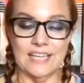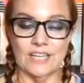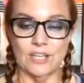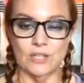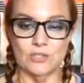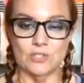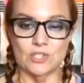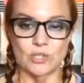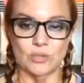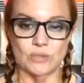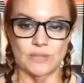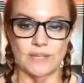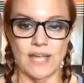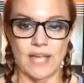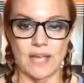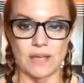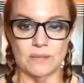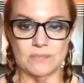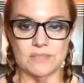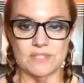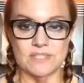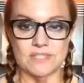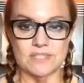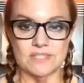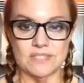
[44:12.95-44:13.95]
Hello Julie,
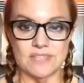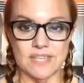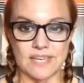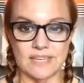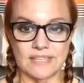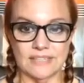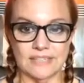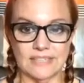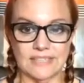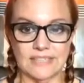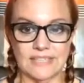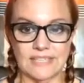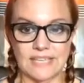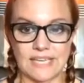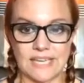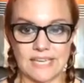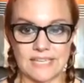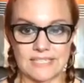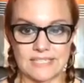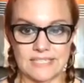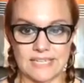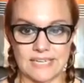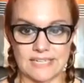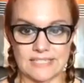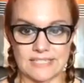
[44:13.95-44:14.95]
I'm suddenly
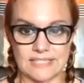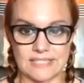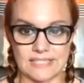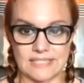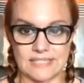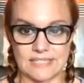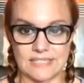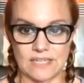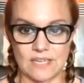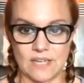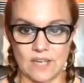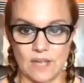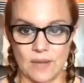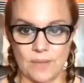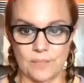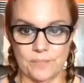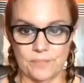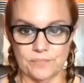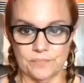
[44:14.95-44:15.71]
addicted.